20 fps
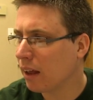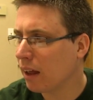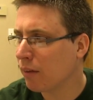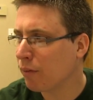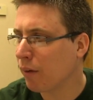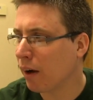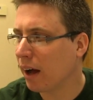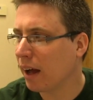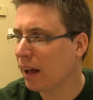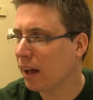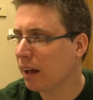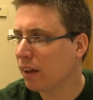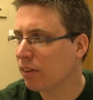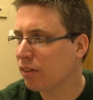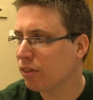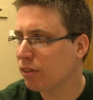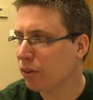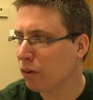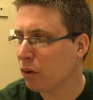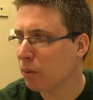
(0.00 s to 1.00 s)
If I
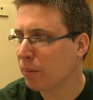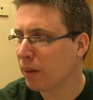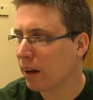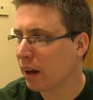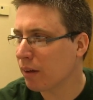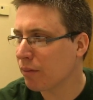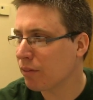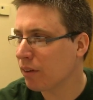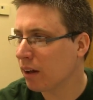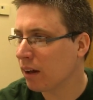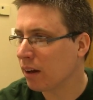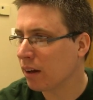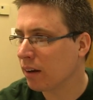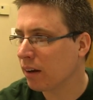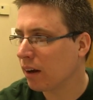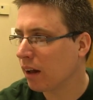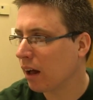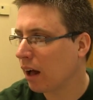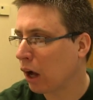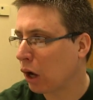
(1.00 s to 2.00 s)
assume that I've
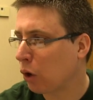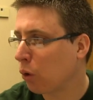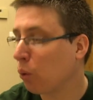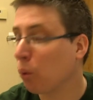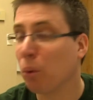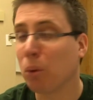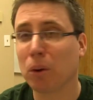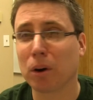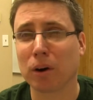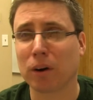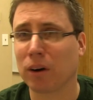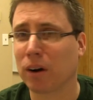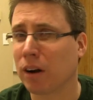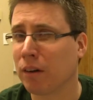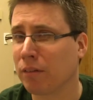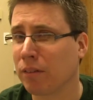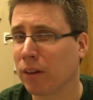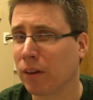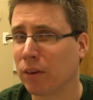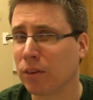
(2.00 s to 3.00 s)
done a quarter
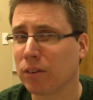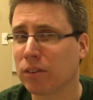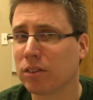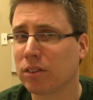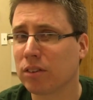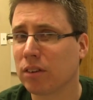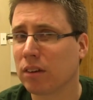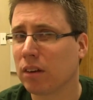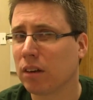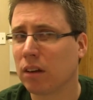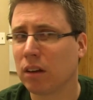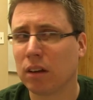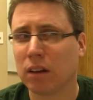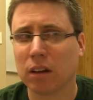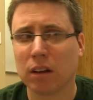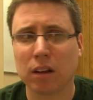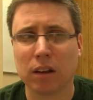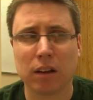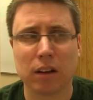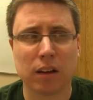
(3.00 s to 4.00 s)
of those,
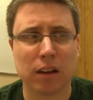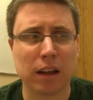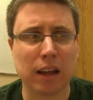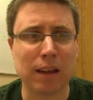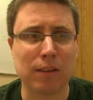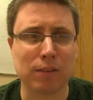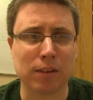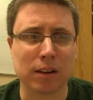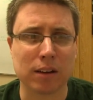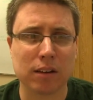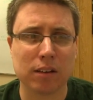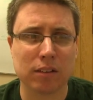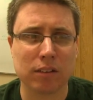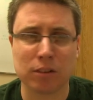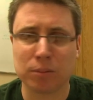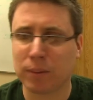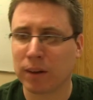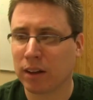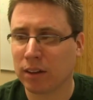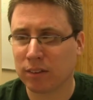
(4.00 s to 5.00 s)
even
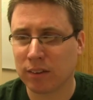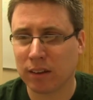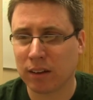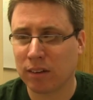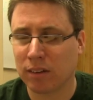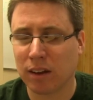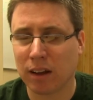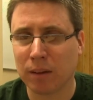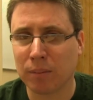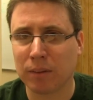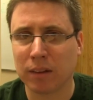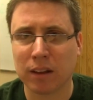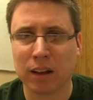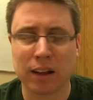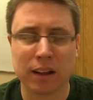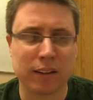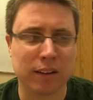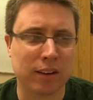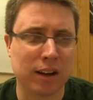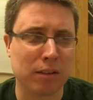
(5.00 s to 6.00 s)
just because of the time,
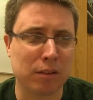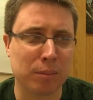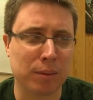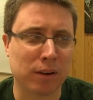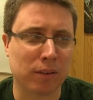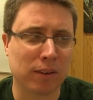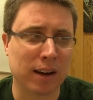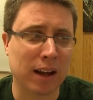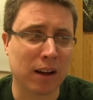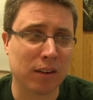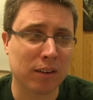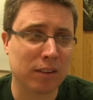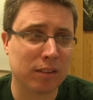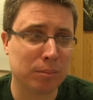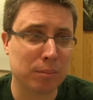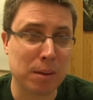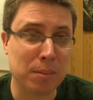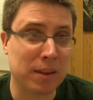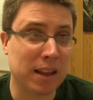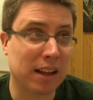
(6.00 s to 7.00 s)
length of time I've been
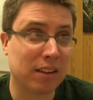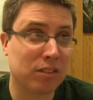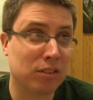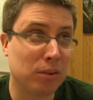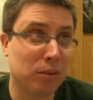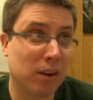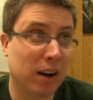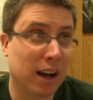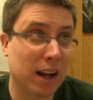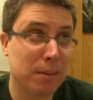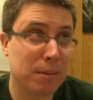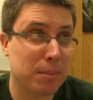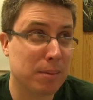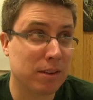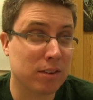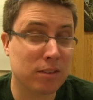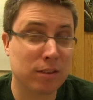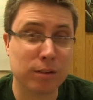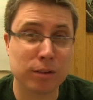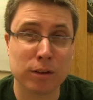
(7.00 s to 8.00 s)
around, maybe that's too high,
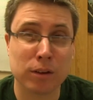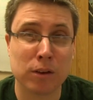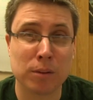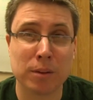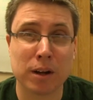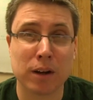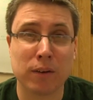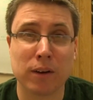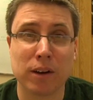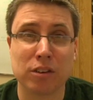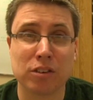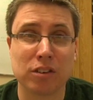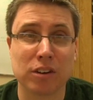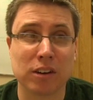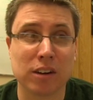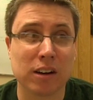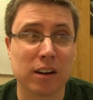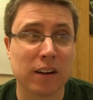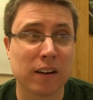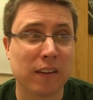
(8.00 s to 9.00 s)
maybe it's too low. I'm not quite
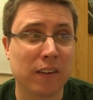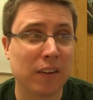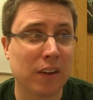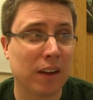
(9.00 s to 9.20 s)
sure.